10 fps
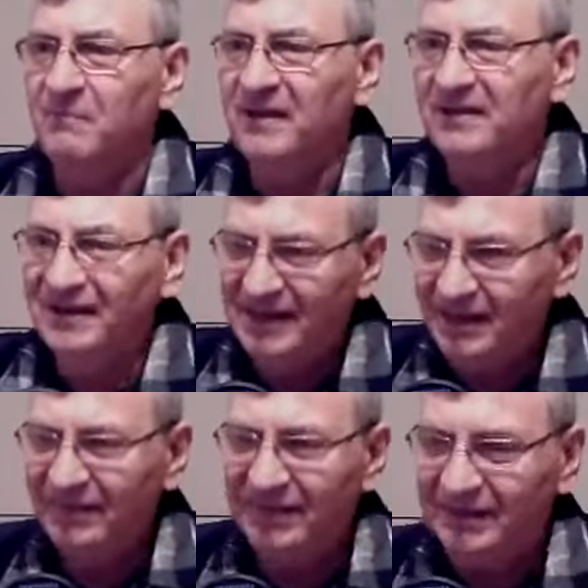Be
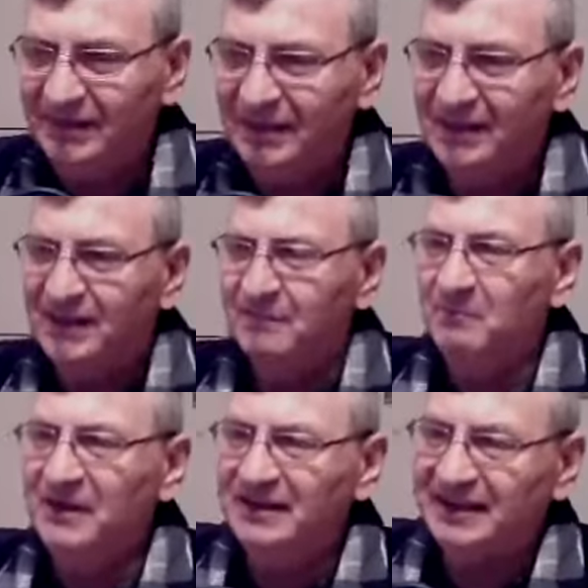delivered.
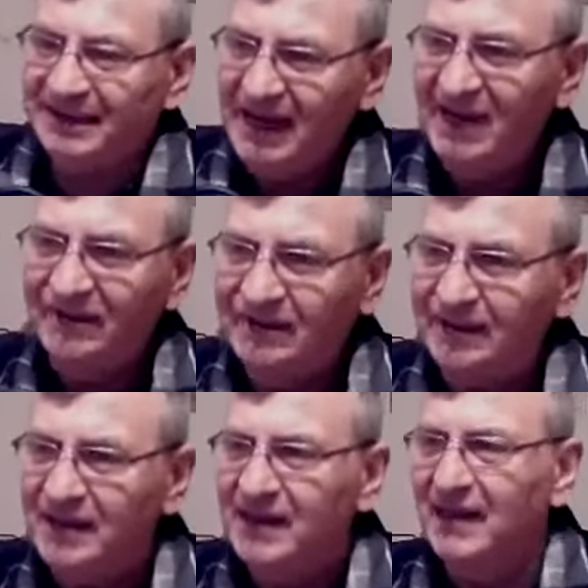Be saved.